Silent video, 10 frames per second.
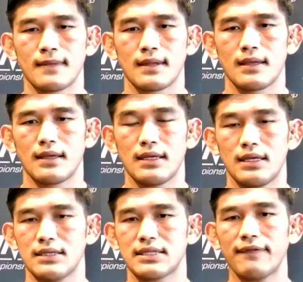
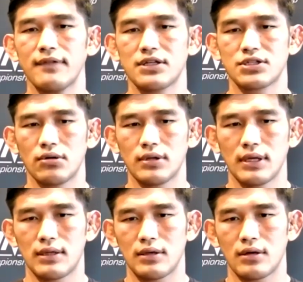He's definitely showed
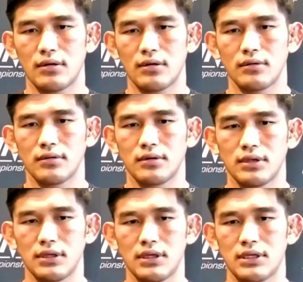that, you know,
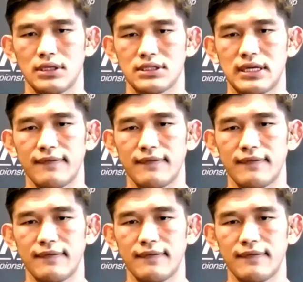he's